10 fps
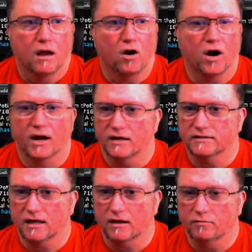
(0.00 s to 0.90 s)
Alright
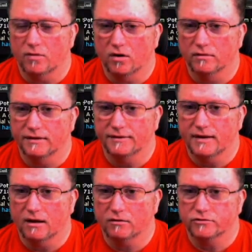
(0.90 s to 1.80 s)
guys, I got them all lit
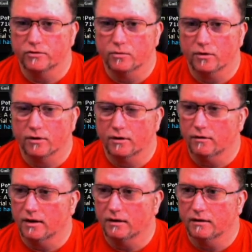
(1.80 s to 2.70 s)
now, so we're gonna
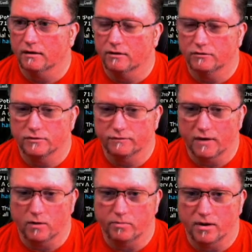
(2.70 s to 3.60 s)
go ahead and go to the
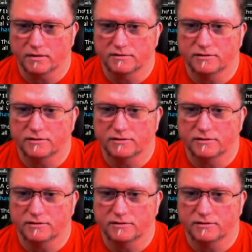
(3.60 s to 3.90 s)
final boss.